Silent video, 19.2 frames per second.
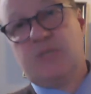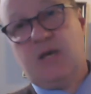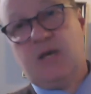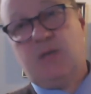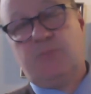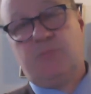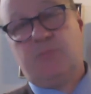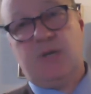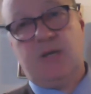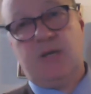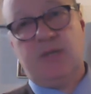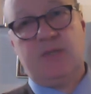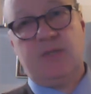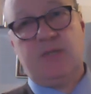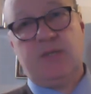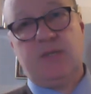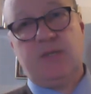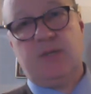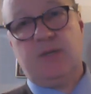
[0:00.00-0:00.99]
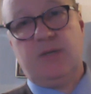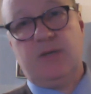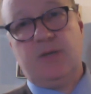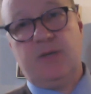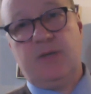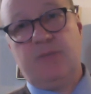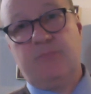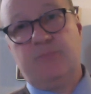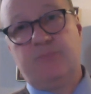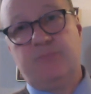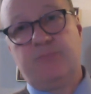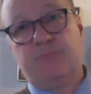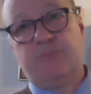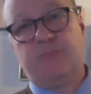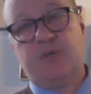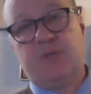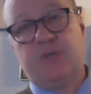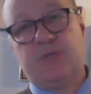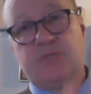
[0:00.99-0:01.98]
out by the um,
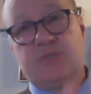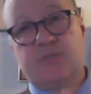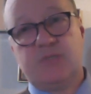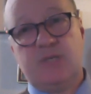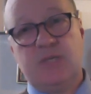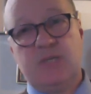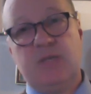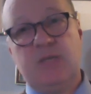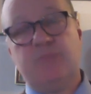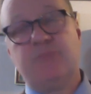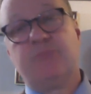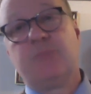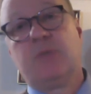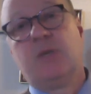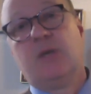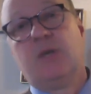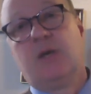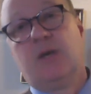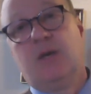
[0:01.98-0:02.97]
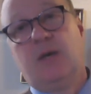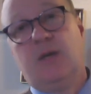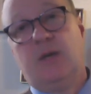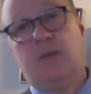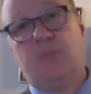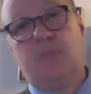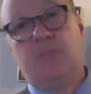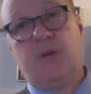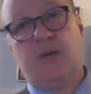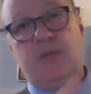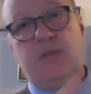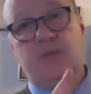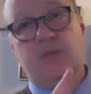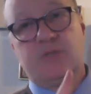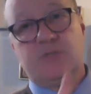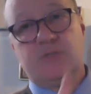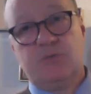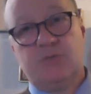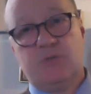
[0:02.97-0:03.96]
by the city um, by the
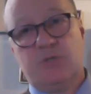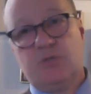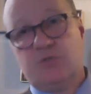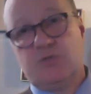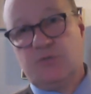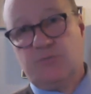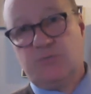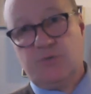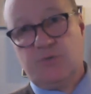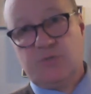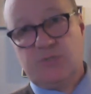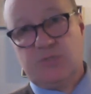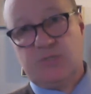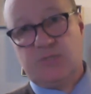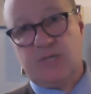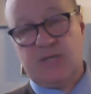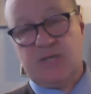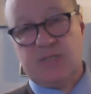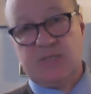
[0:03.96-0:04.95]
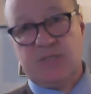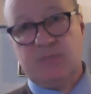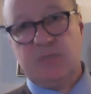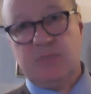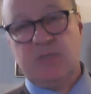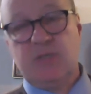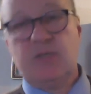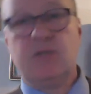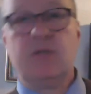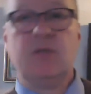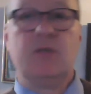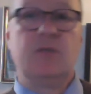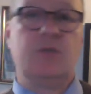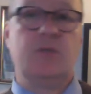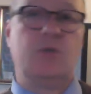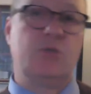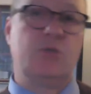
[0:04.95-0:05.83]
Syracuse University, the academia, the